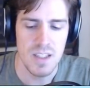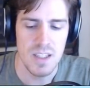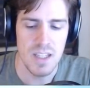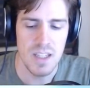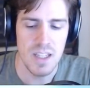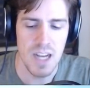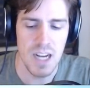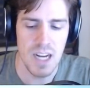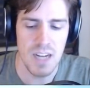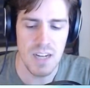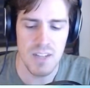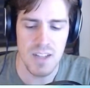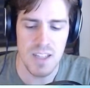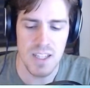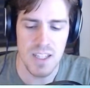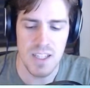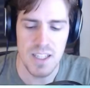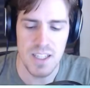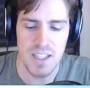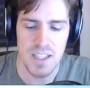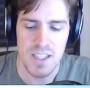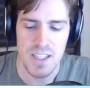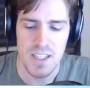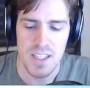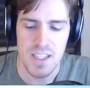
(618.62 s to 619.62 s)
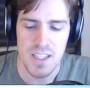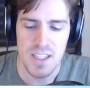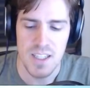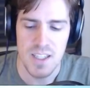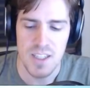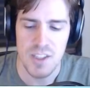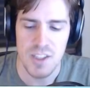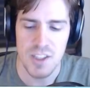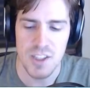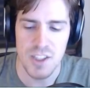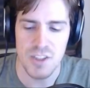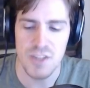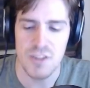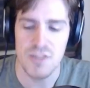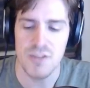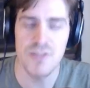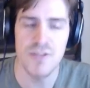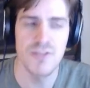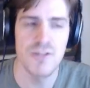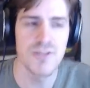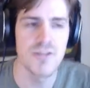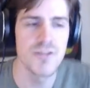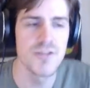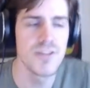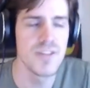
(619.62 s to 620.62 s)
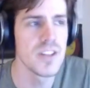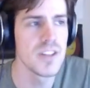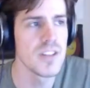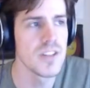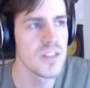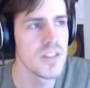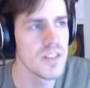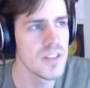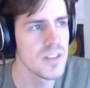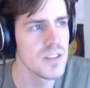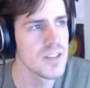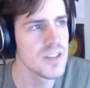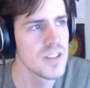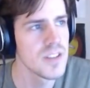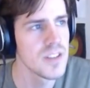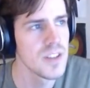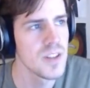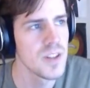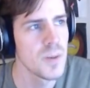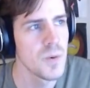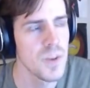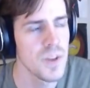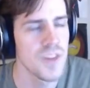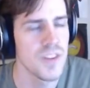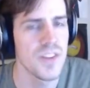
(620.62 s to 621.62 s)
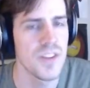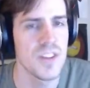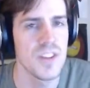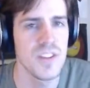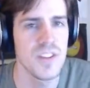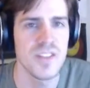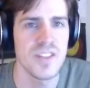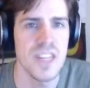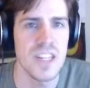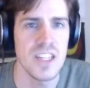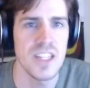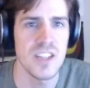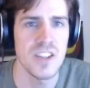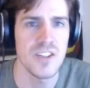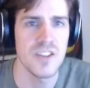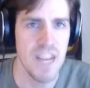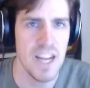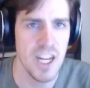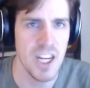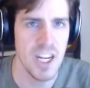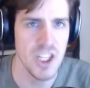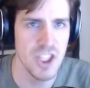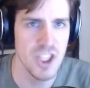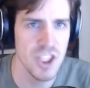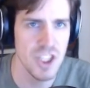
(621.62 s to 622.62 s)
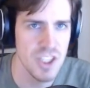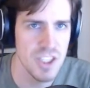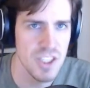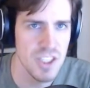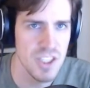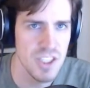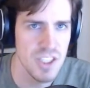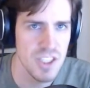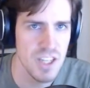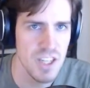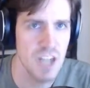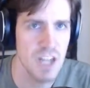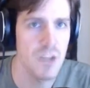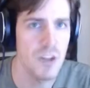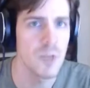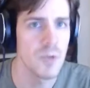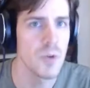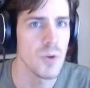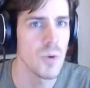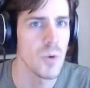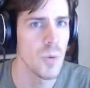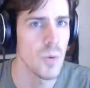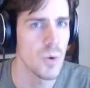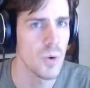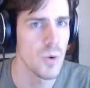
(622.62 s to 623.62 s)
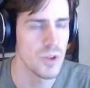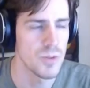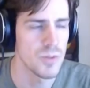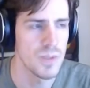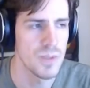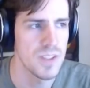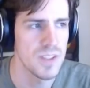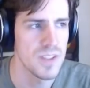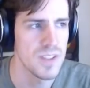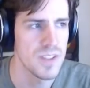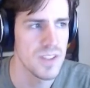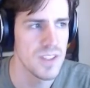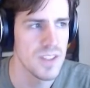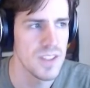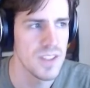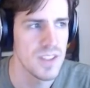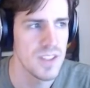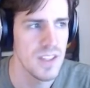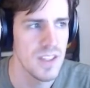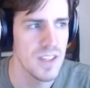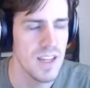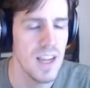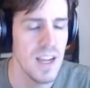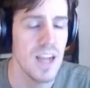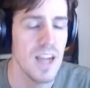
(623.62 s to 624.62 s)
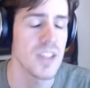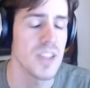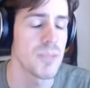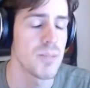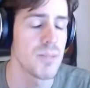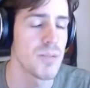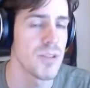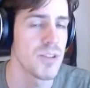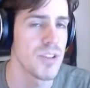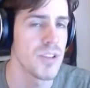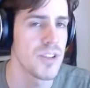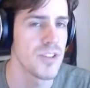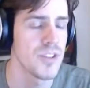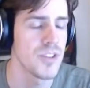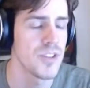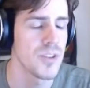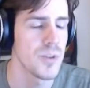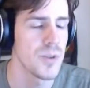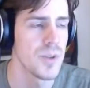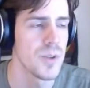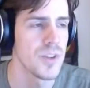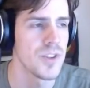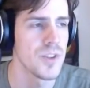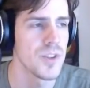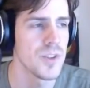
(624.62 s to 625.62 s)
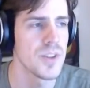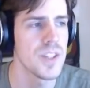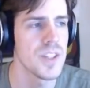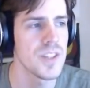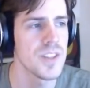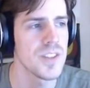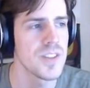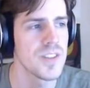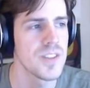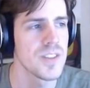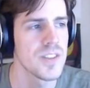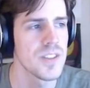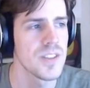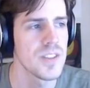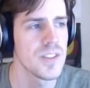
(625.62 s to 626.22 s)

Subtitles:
kind of like just filled with a sense of satisfaction and rewardment as I progress through it. So this,